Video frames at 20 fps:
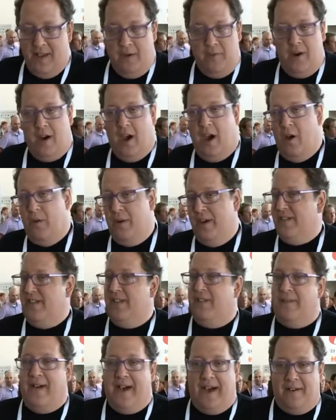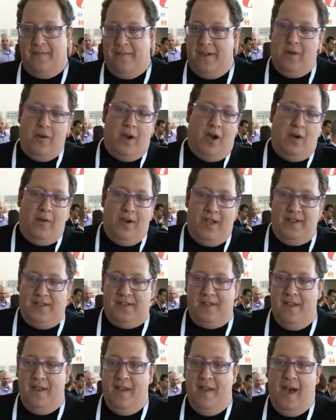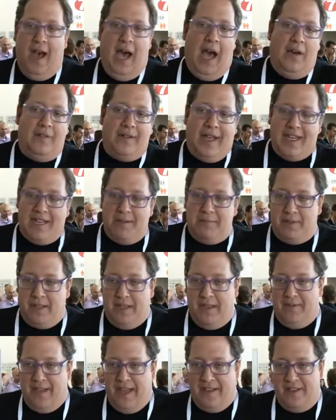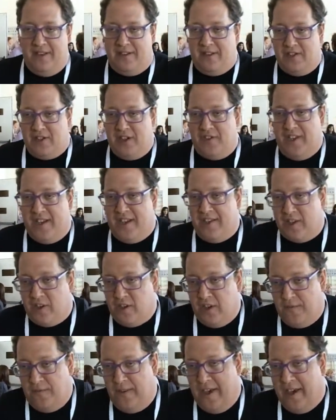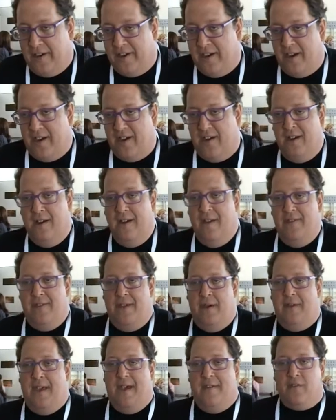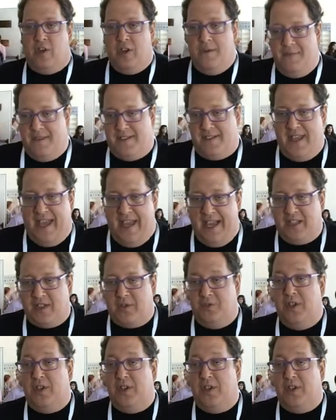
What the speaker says: We're always evolving. I would like to believe that there's such a thing as a good failure, that we have good mistakes.